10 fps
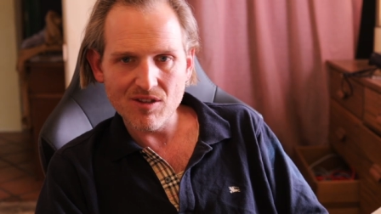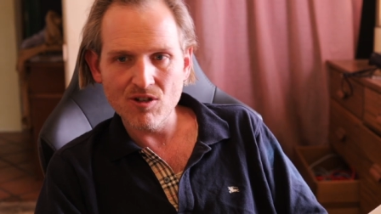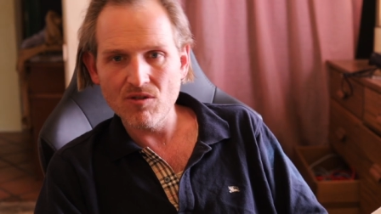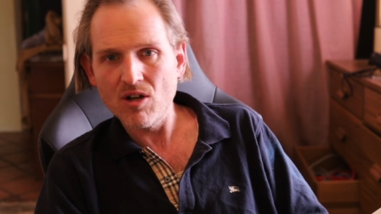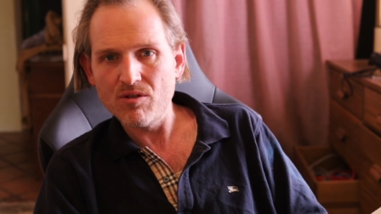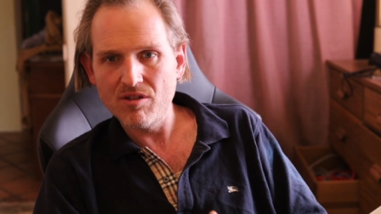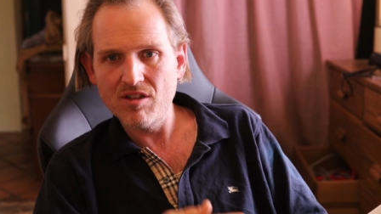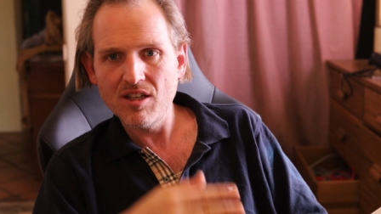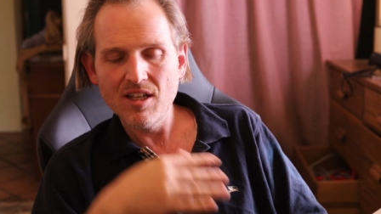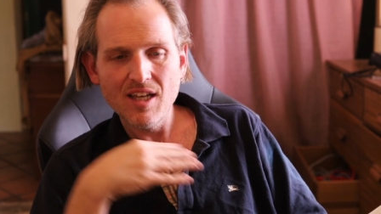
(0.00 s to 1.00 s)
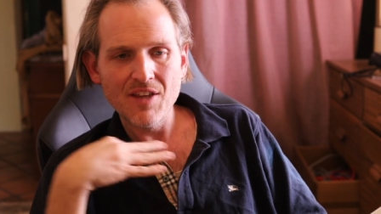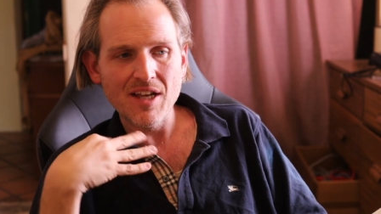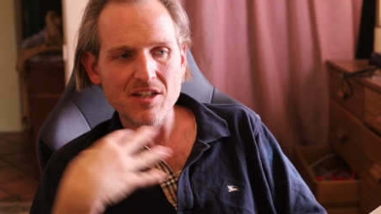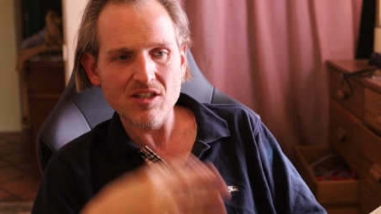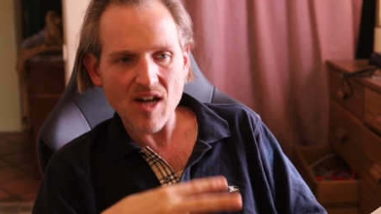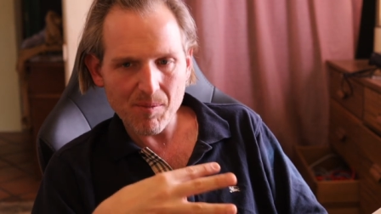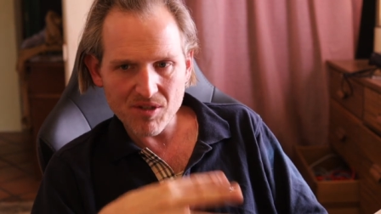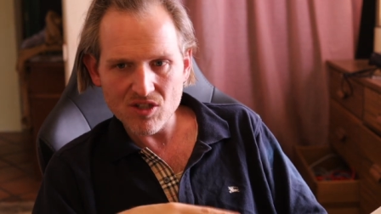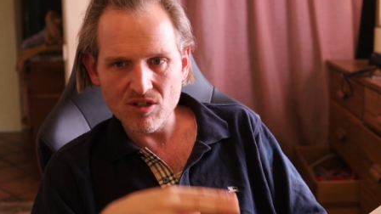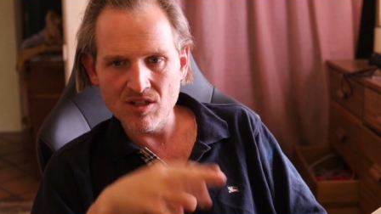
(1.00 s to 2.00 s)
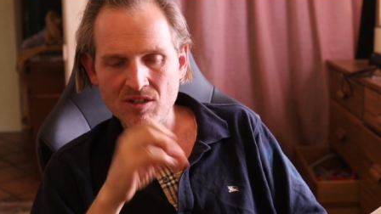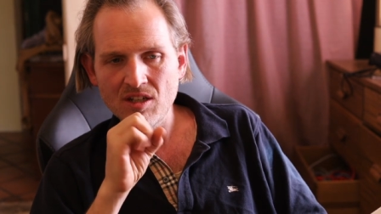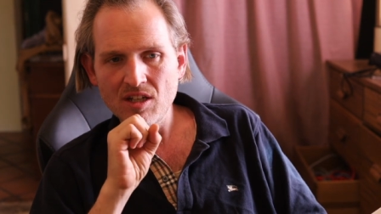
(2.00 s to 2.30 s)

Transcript: the growth and that stopped certain